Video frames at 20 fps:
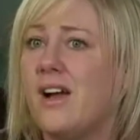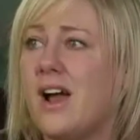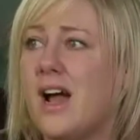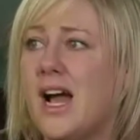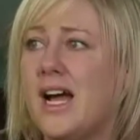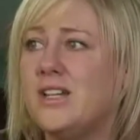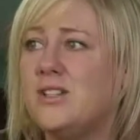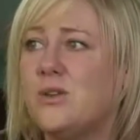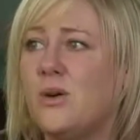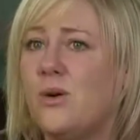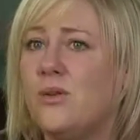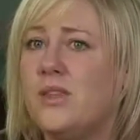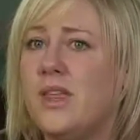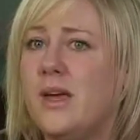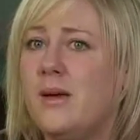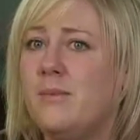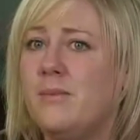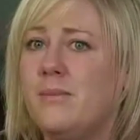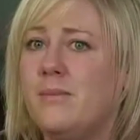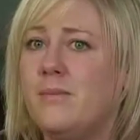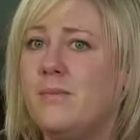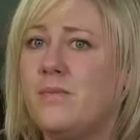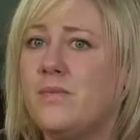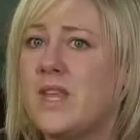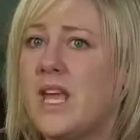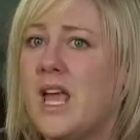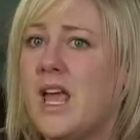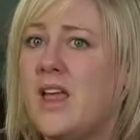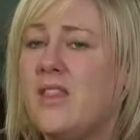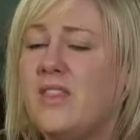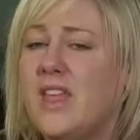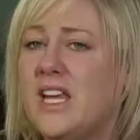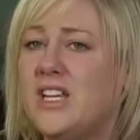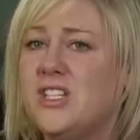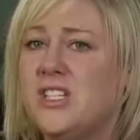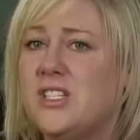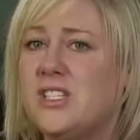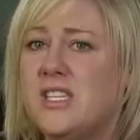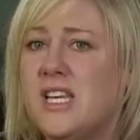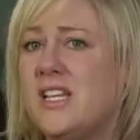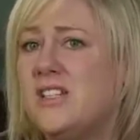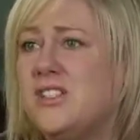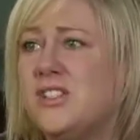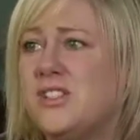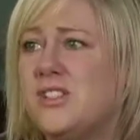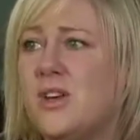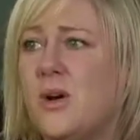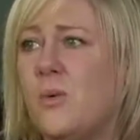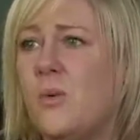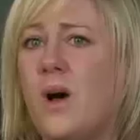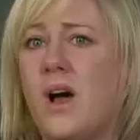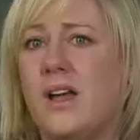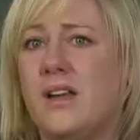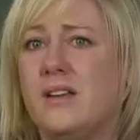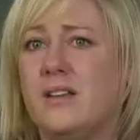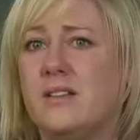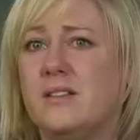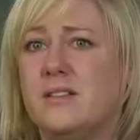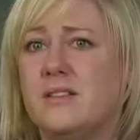I told them. They just said, so what?"